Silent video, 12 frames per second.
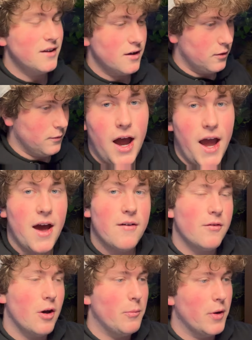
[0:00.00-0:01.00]
No, I
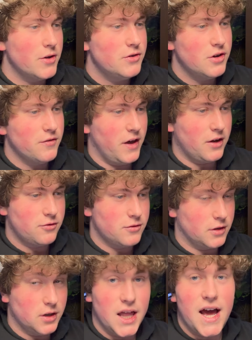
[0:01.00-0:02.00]
have a bunch of extra
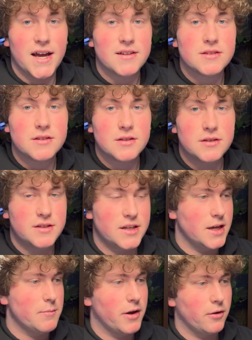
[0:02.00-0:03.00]
glass
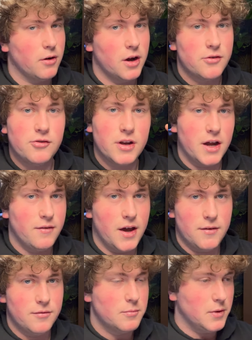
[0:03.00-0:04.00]
sitting in my garage that I've
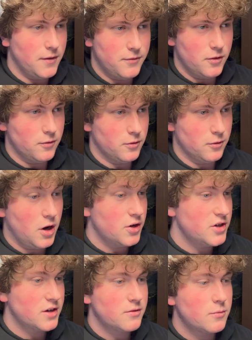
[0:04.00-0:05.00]
had from leftover
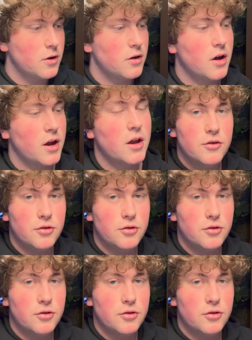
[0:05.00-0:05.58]
projects and whatnot,